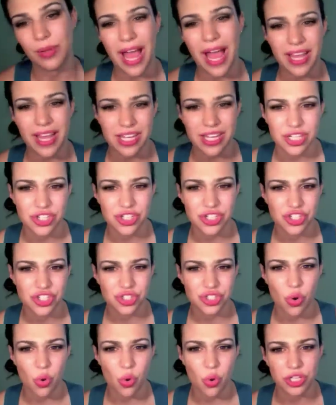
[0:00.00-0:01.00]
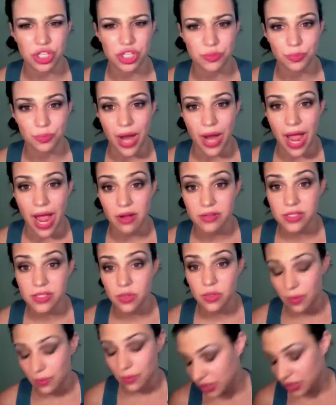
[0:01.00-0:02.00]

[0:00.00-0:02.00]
blackish goldish brown. So I'm